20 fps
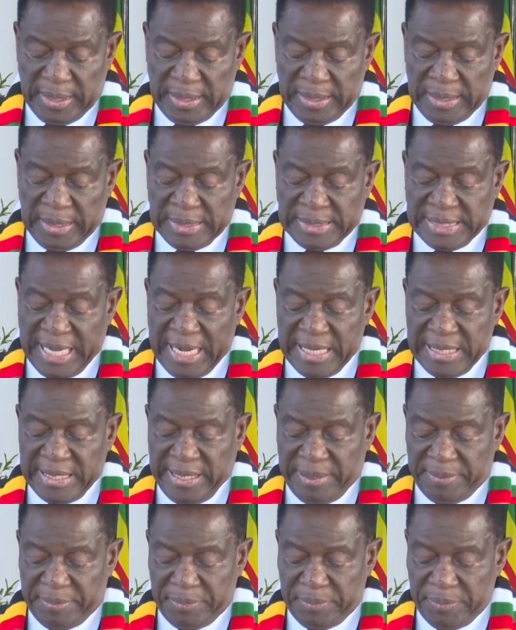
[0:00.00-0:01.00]
in
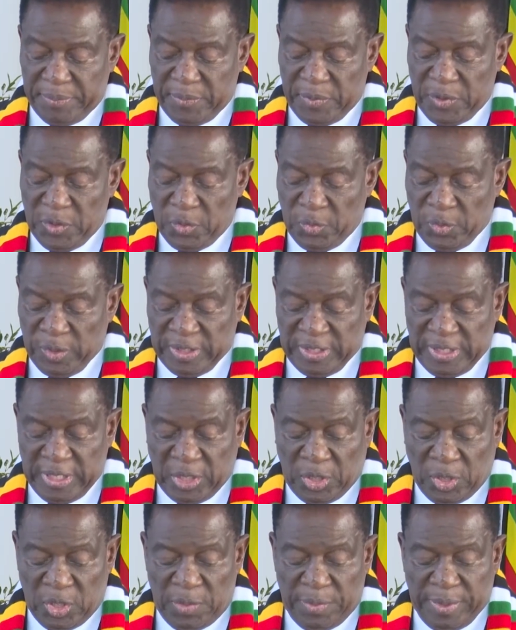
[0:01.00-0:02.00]
tandem with
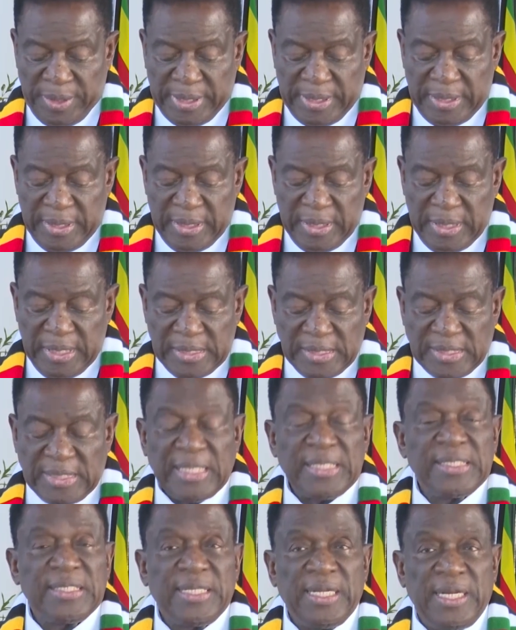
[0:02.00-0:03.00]
economic
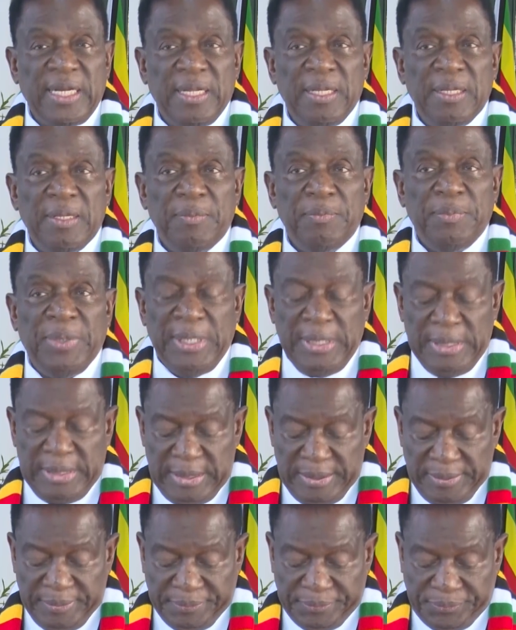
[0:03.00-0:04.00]

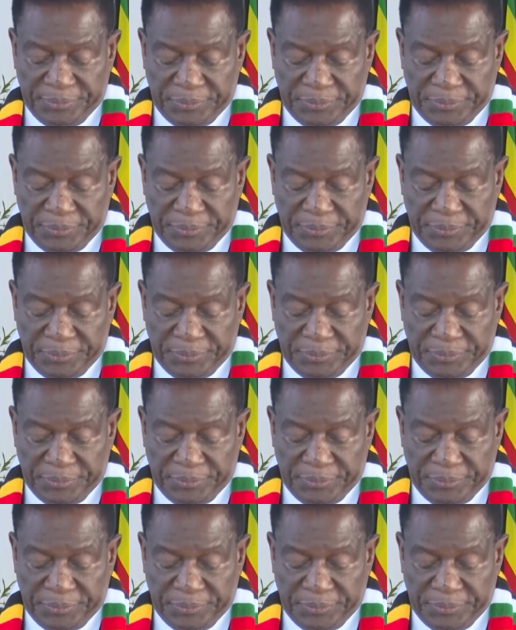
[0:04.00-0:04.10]
sustainability.